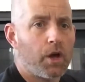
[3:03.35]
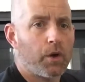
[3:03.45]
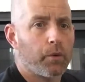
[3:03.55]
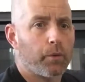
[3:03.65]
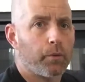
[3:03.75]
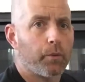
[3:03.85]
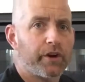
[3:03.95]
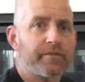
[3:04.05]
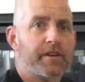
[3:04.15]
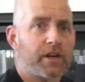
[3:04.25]
What are
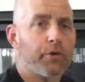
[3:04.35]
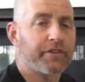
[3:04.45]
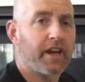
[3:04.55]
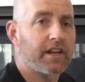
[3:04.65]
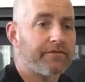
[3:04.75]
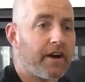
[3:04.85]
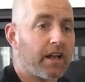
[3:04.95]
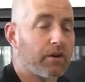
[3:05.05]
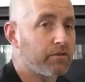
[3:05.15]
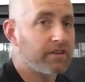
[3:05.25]
some of the codes I got to
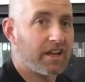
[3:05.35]
follow?